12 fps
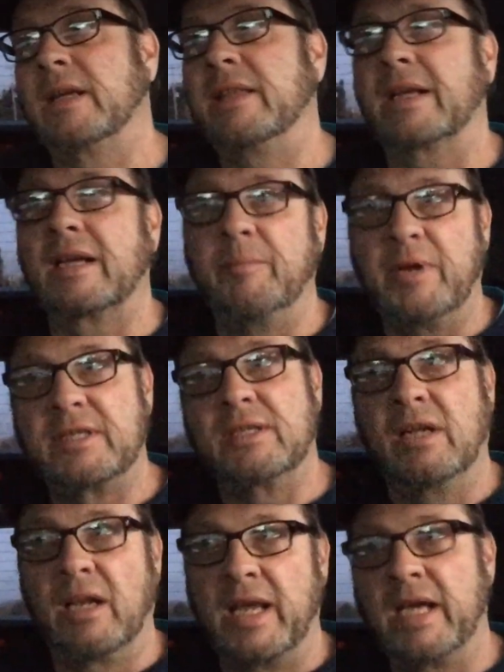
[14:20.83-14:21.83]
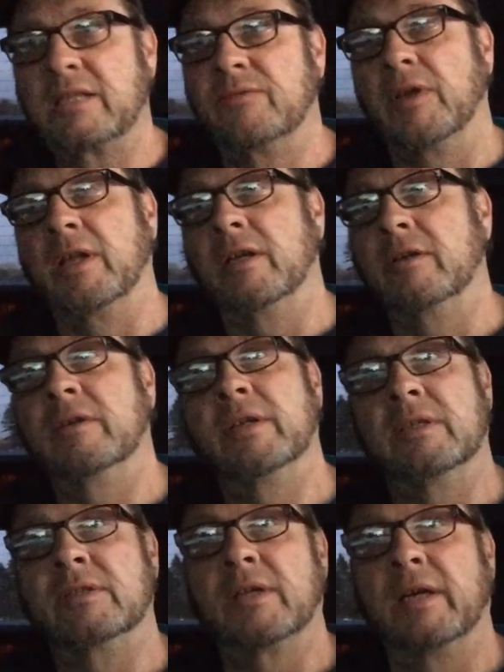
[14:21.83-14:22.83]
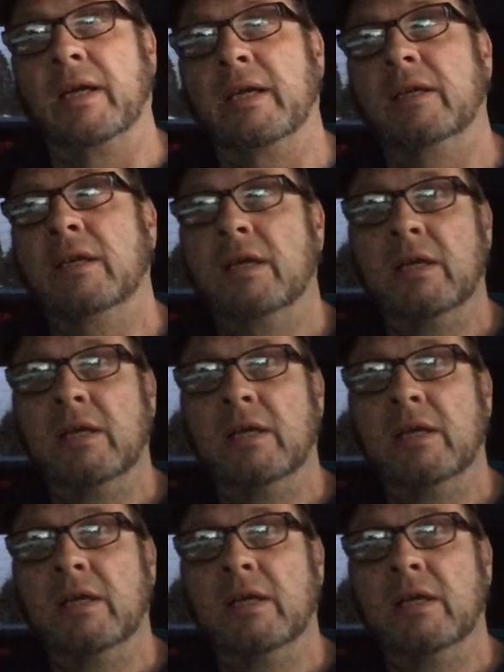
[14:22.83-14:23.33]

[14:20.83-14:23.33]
I think I mentioned in the last video, is I